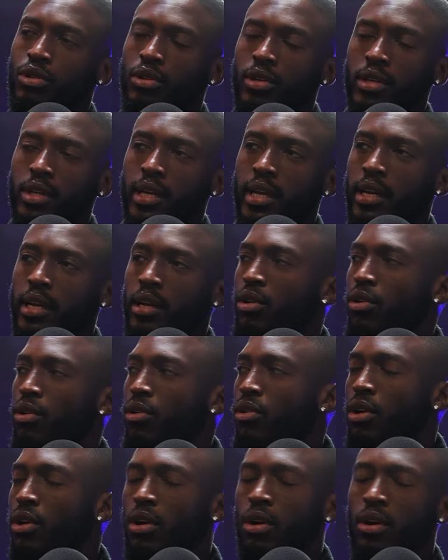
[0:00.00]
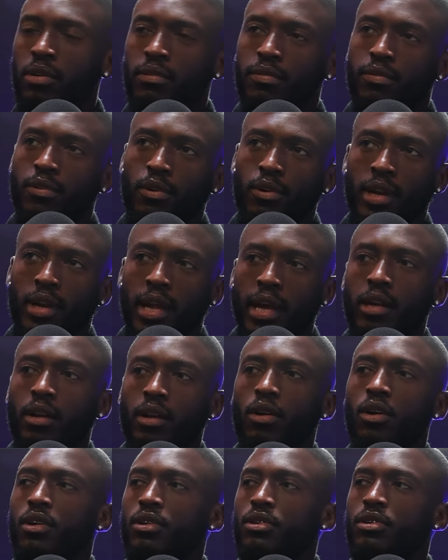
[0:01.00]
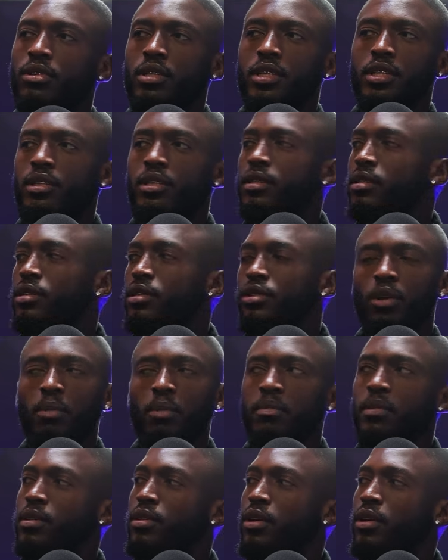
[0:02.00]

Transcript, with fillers: shouldn't let it go on for like long. You just drop the